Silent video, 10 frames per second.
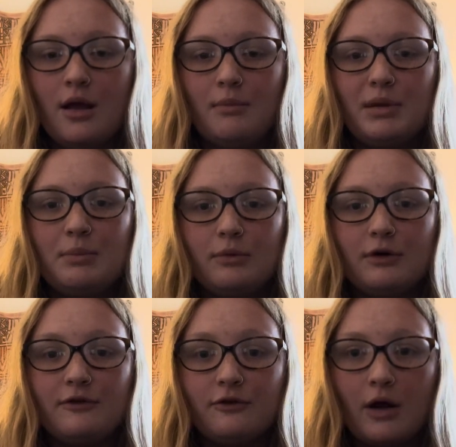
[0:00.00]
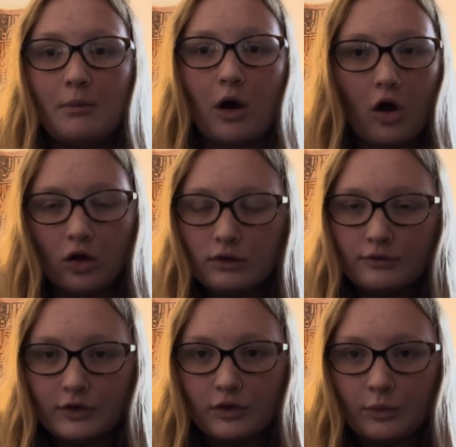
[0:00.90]
People were from all
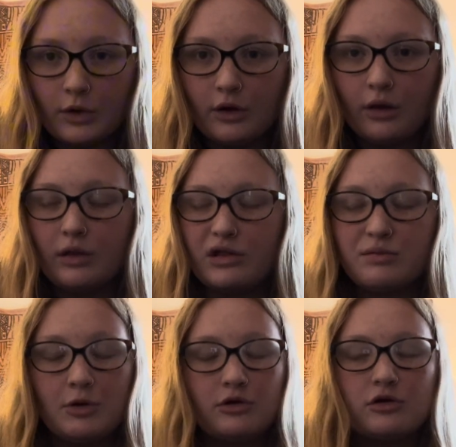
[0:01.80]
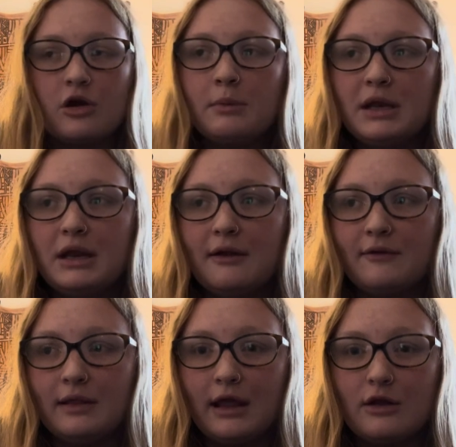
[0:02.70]
over the world. They spoke so many
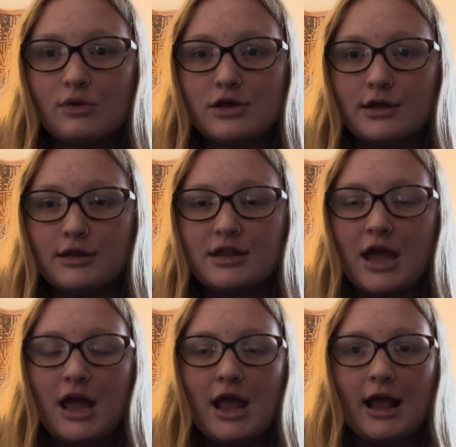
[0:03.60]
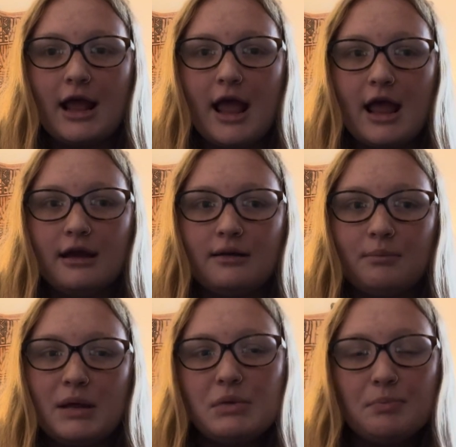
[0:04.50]
different languages. And
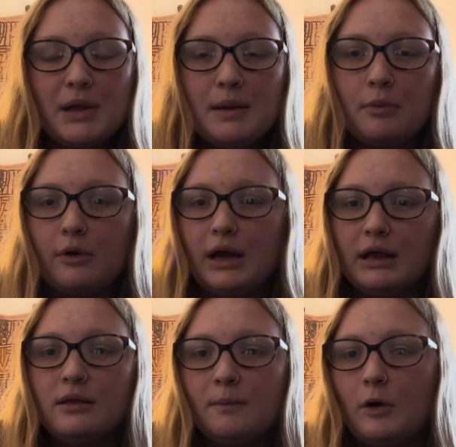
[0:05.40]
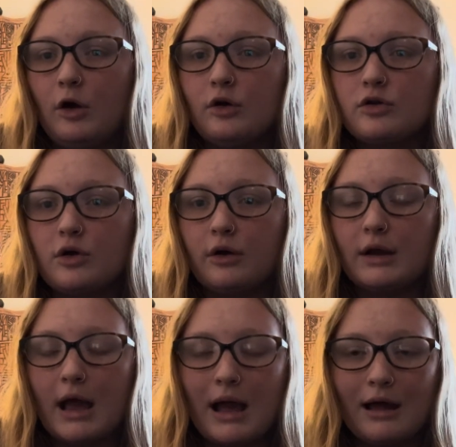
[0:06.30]
maybe people in the parks aren't
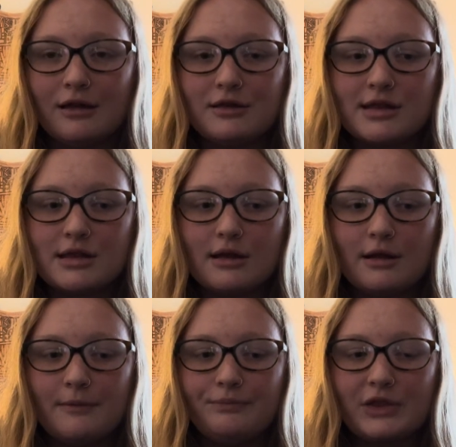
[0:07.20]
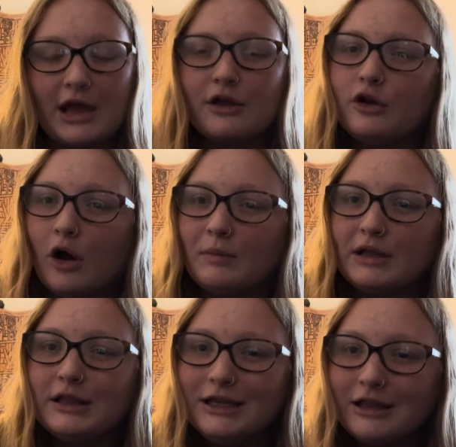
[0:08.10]
as
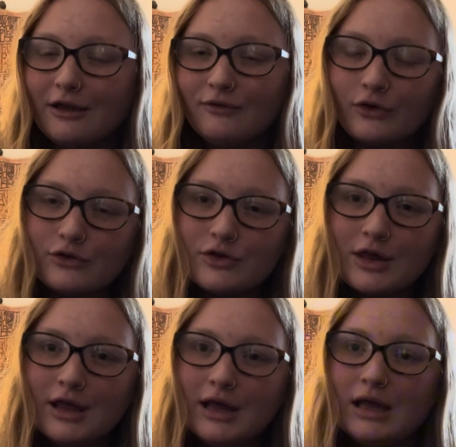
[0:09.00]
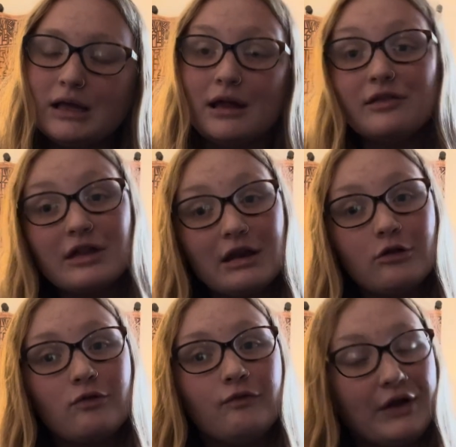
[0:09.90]
economically diverse because it
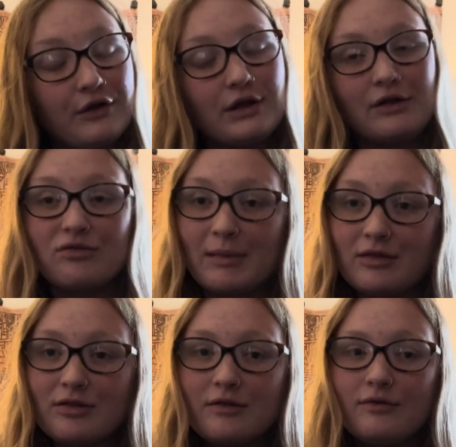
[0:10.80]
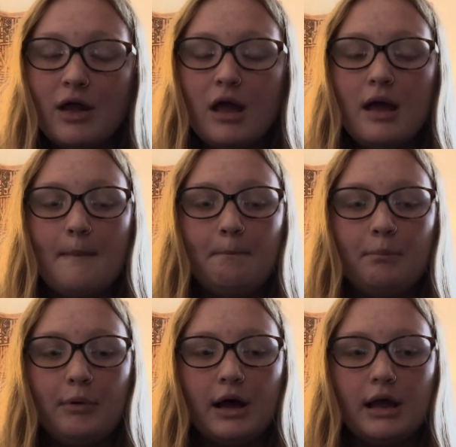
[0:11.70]
is very expensive,
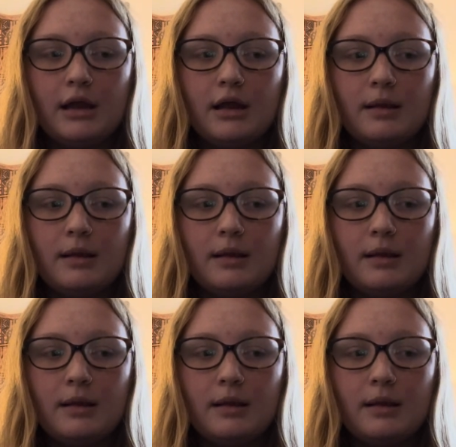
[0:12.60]
but